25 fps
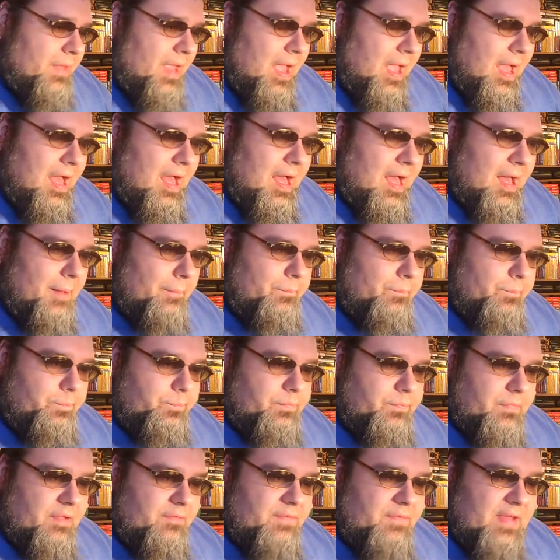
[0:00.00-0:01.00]

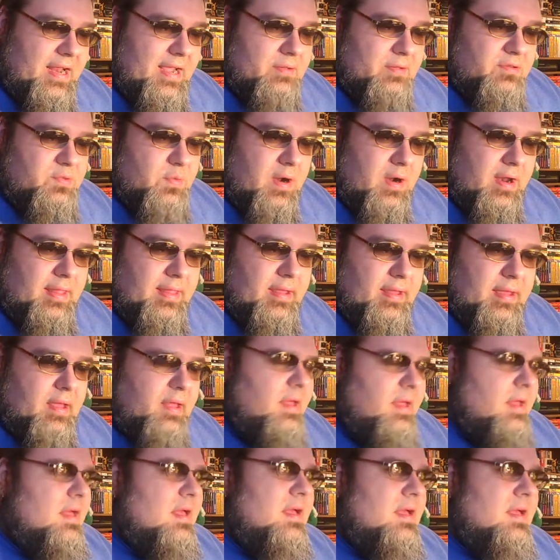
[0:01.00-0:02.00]
Vidium's one of
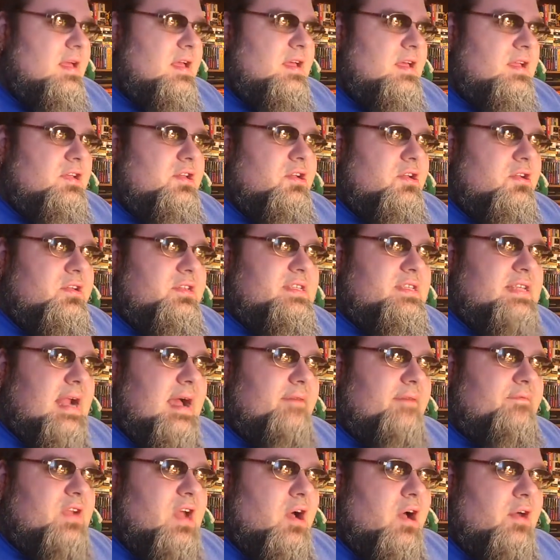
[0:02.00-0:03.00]
the dudes that
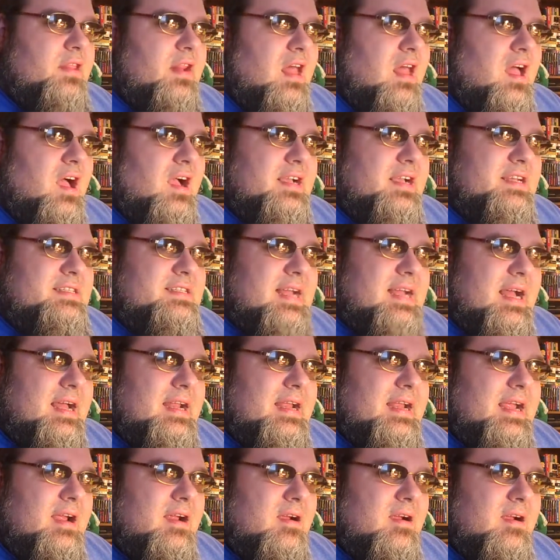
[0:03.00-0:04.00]
I've known the longest
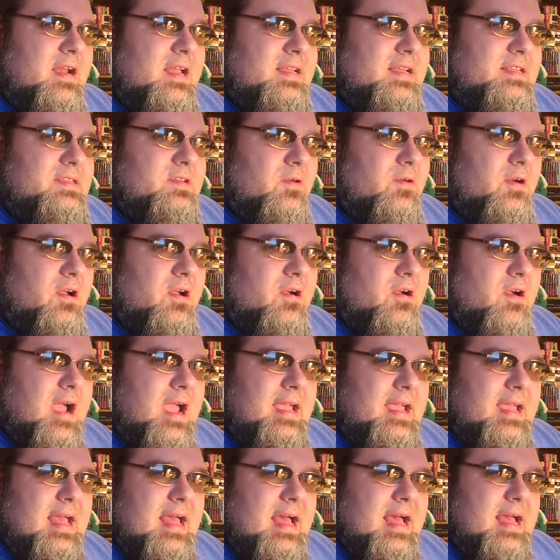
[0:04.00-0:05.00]
on here, and he's a
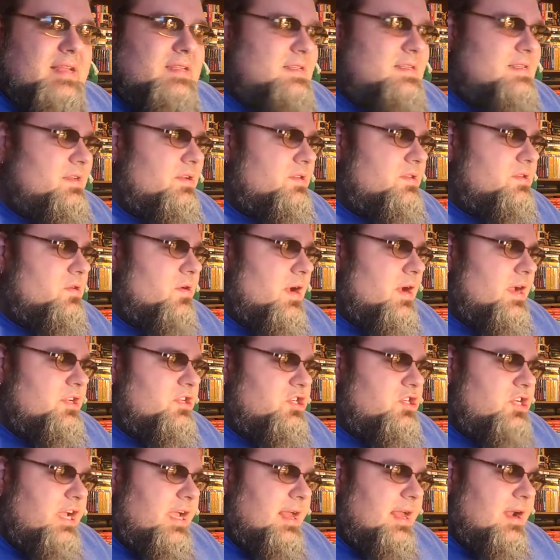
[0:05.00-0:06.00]
great guy. It's still his
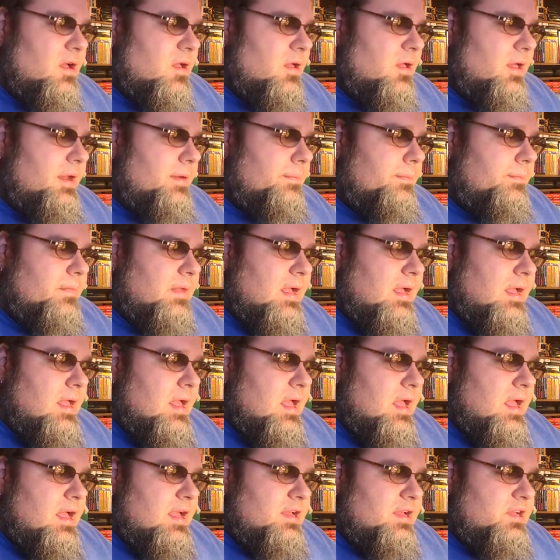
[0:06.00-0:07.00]
great channel, and
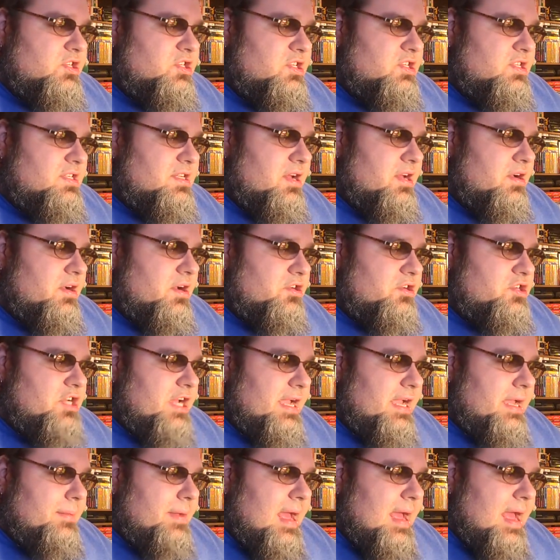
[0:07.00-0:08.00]
you should still go
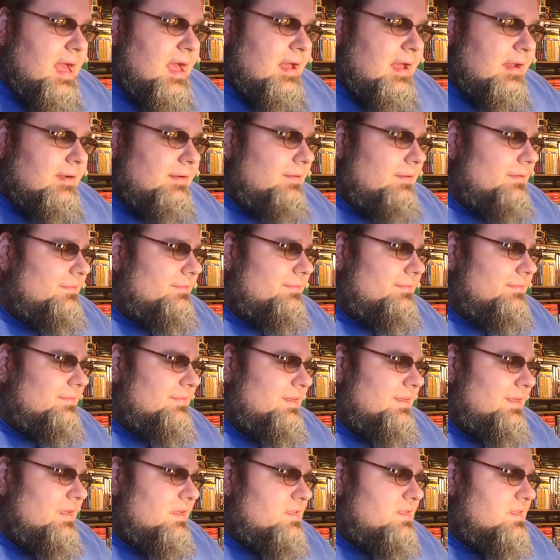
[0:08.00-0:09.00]
check him out.
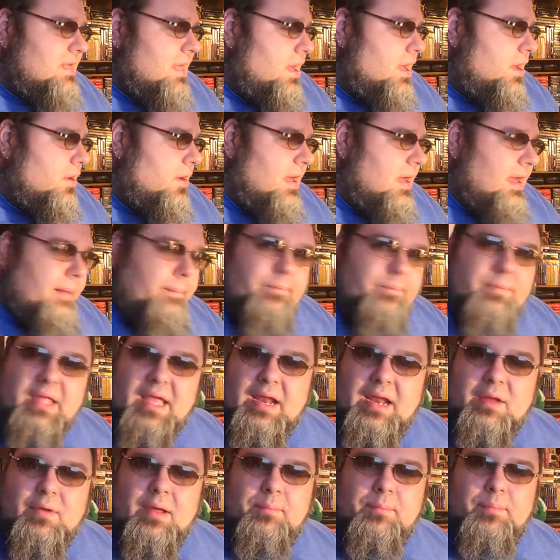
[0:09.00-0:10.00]
So,
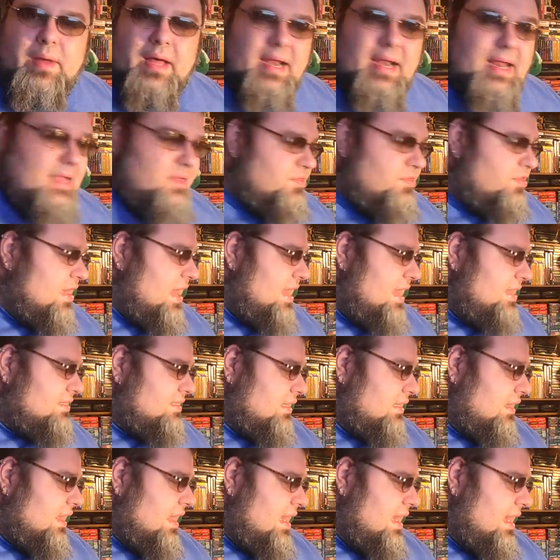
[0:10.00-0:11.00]
anyway, buddy,
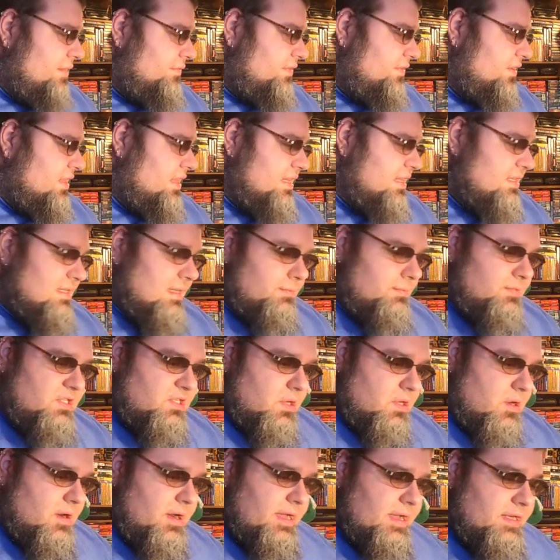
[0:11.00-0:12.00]
thanks a lot for this. I'm
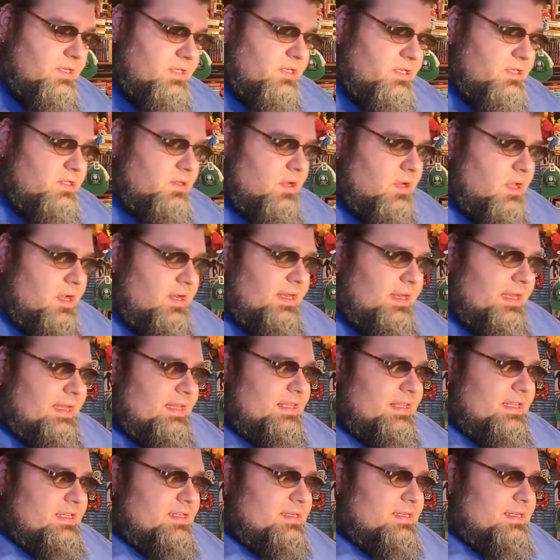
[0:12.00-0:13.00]
sorry it took so long to
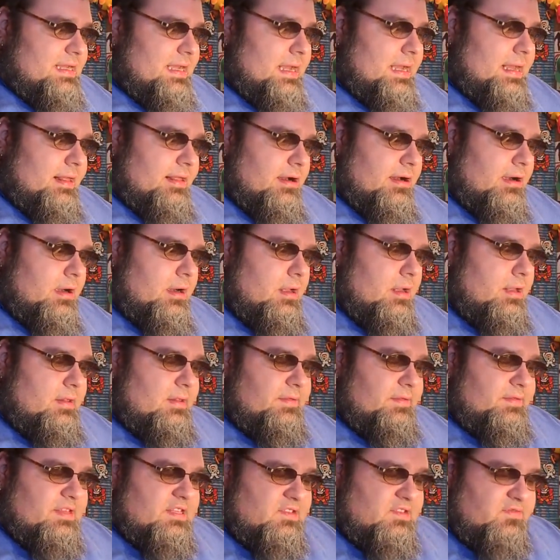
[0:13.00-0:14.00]
get this together,
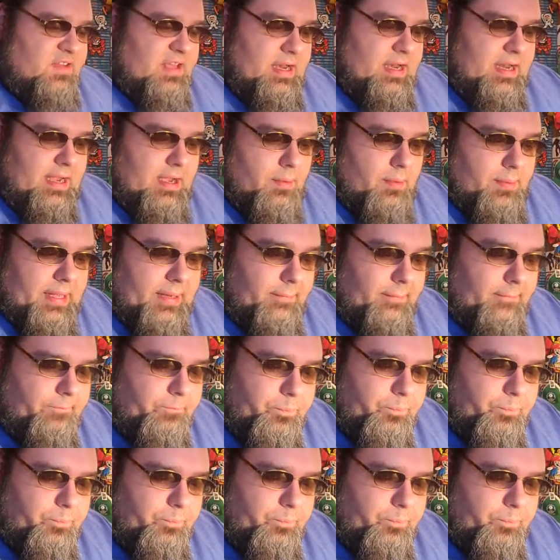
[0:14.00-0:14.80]
this video, but